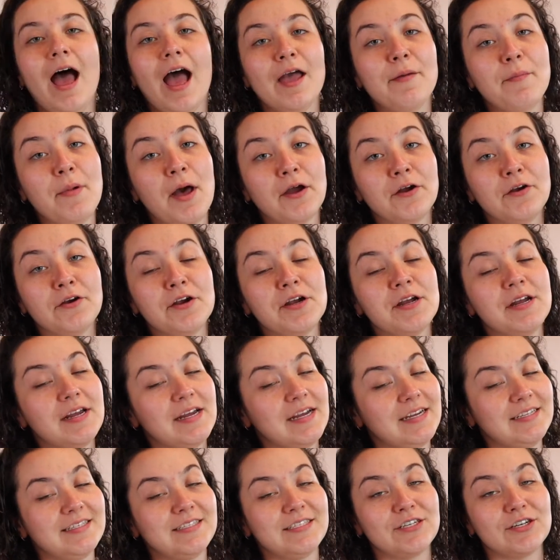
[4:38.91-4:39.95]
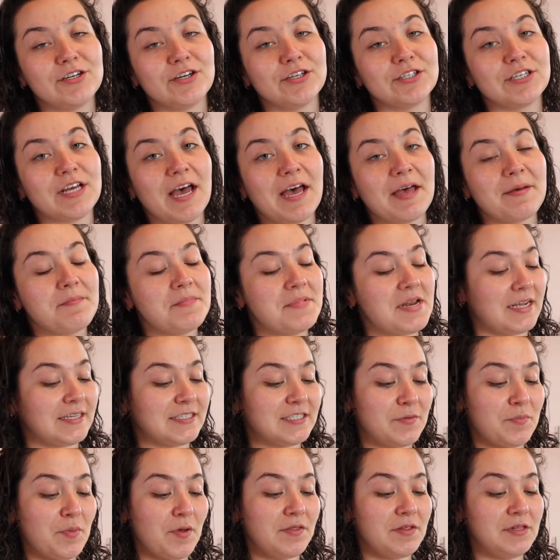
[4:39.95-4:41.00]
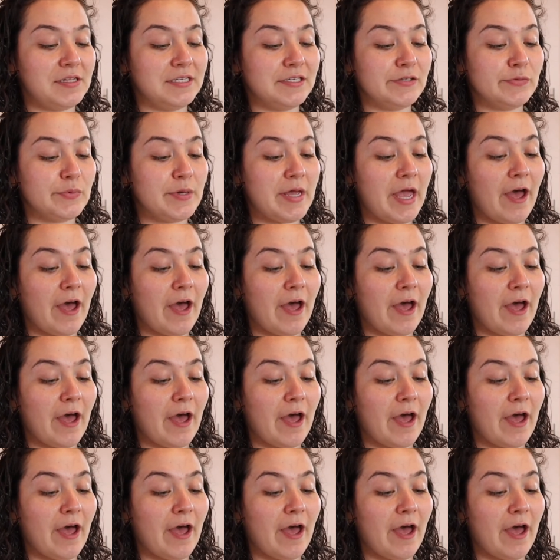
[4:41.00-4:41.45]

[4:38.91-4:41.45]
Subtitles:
I'm hungry, it's dinner time. Next up on the list we